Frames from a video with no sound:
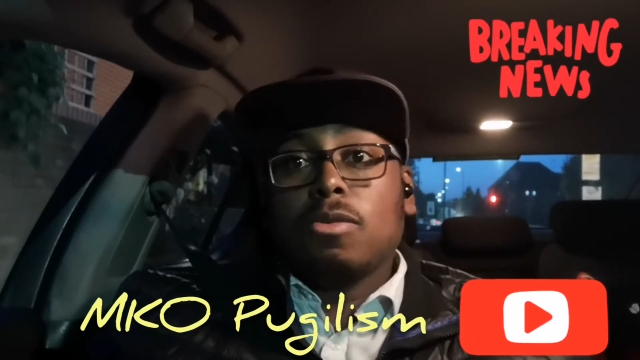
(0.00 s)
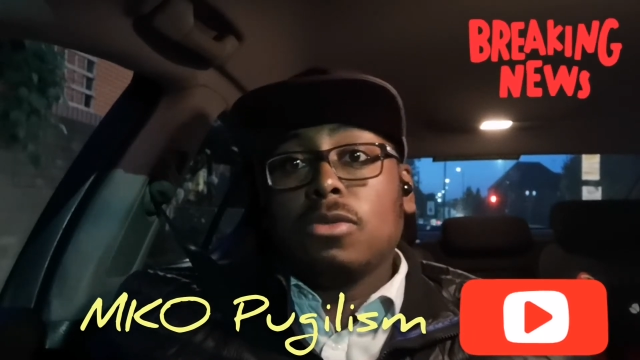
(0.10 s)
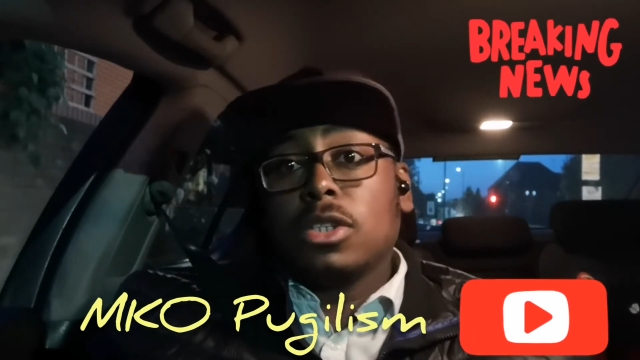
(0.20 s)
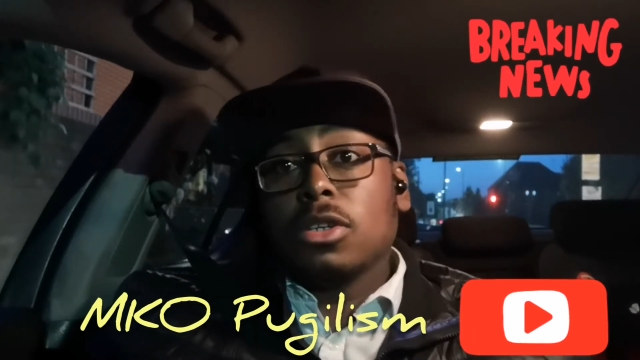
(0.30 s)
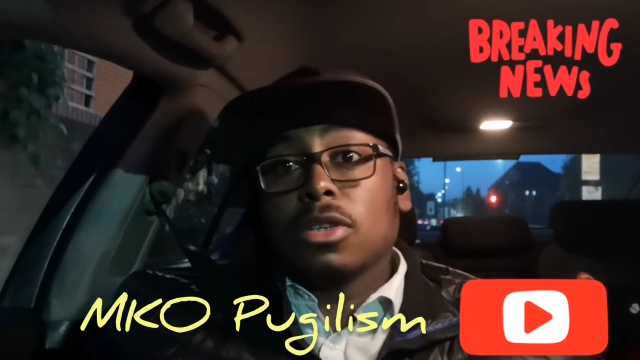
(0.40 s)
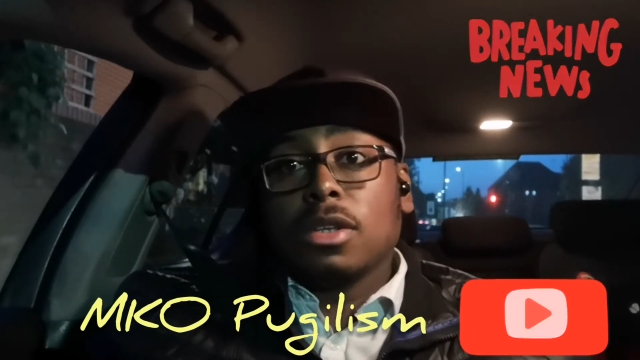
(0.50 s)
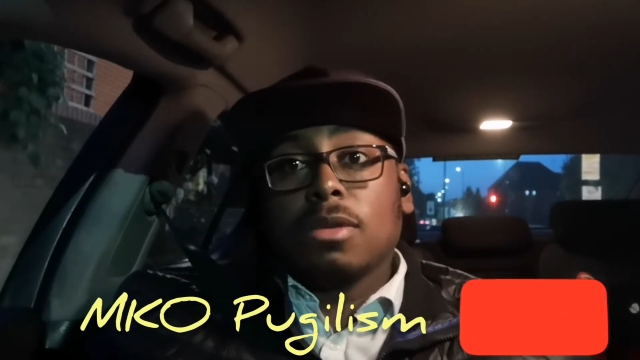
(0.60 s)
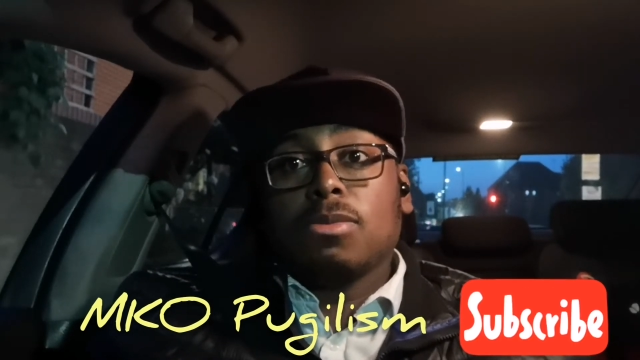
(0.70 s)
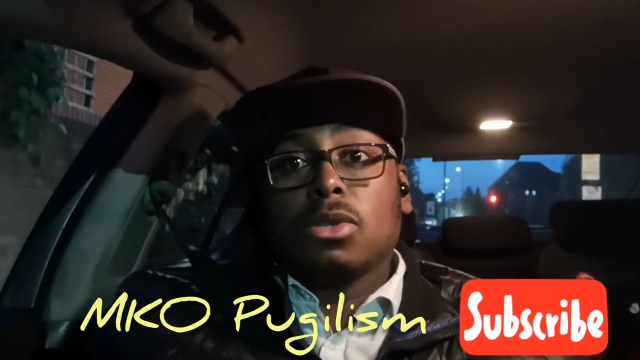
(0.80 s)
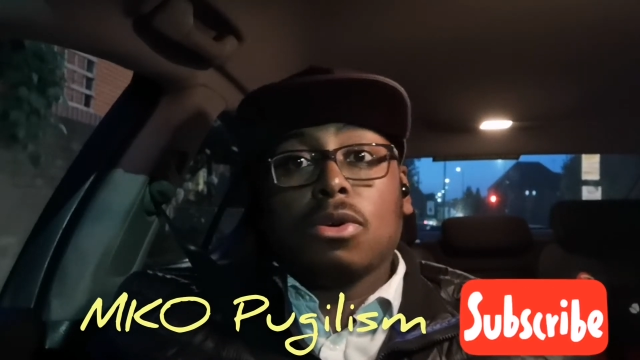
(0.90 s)
we're just
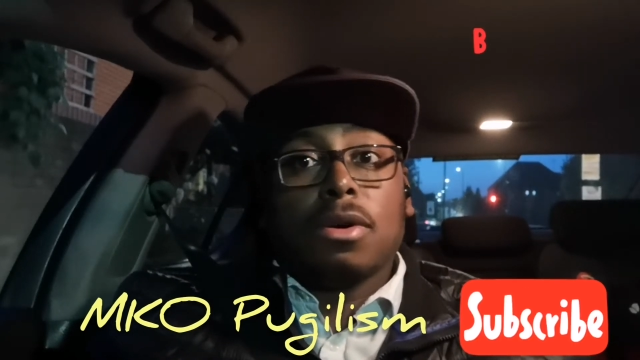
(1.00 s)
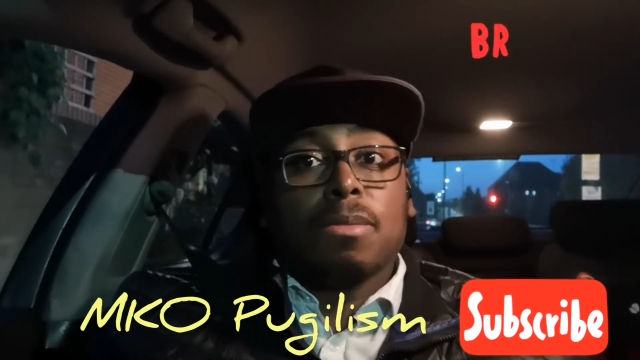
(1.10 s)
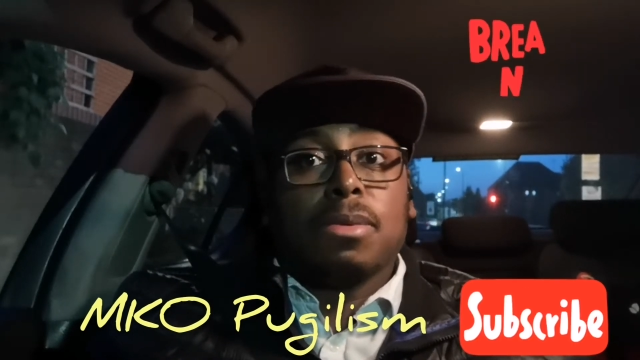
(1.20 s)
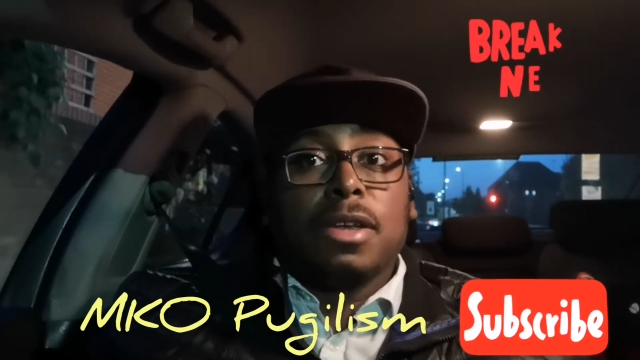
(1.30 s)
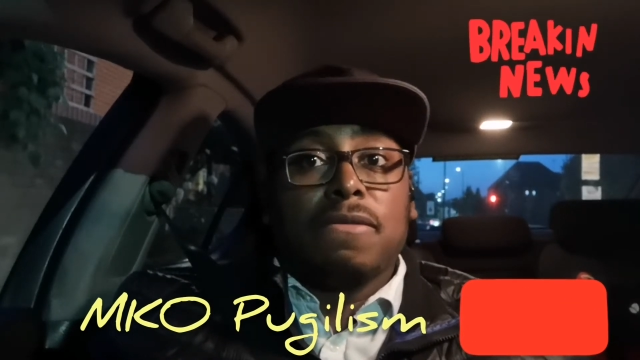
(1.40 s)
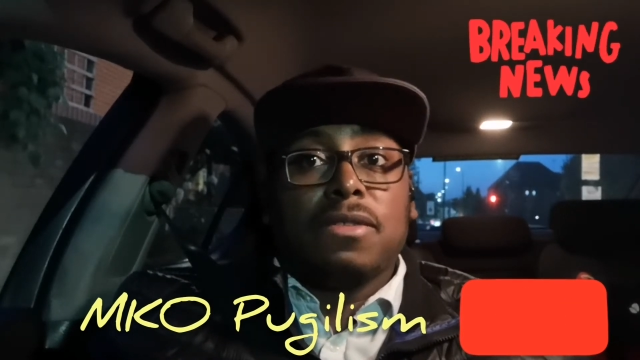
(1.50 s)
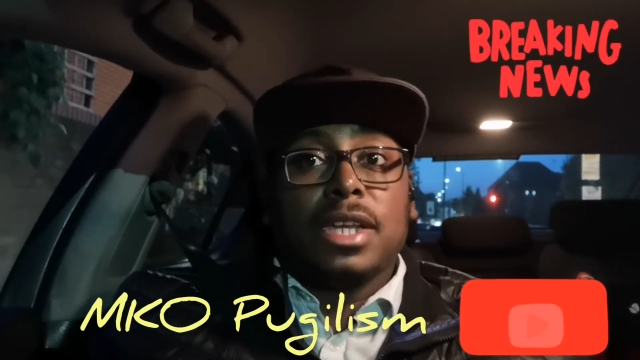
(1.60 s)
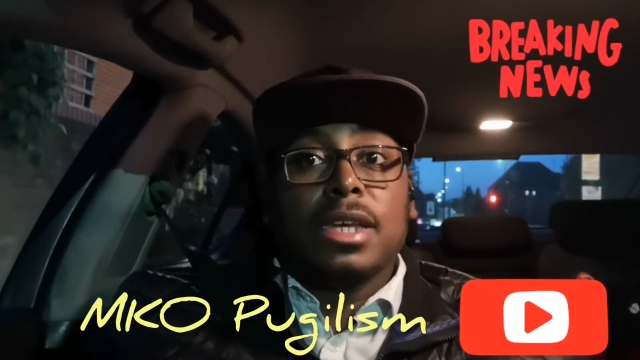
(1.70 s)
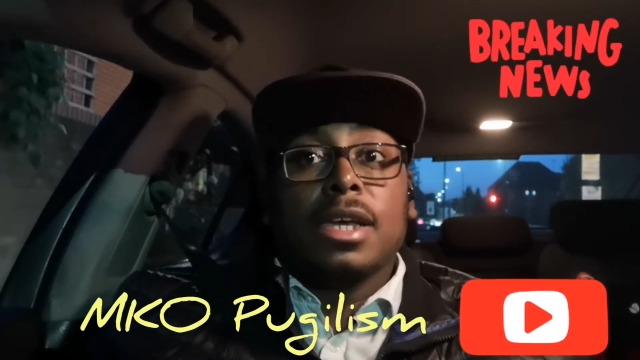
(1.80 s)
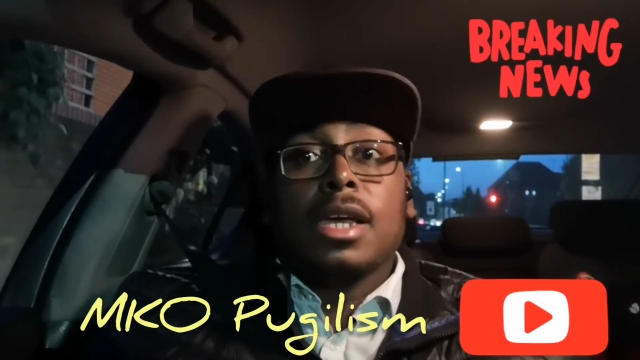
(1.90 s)
going to talk briefly